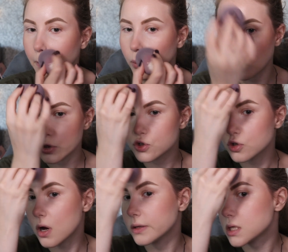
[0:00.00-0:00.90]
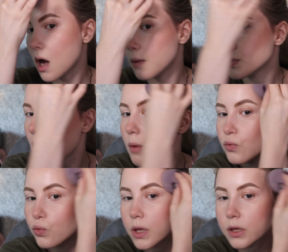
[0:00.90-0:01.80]
moisture on top. So I'm
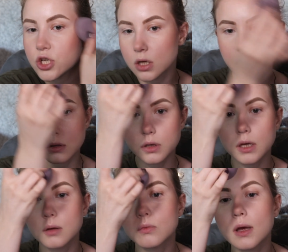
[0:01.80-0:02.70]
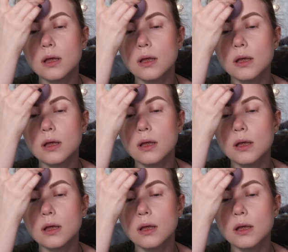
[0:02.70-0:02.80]
really gentle and I'm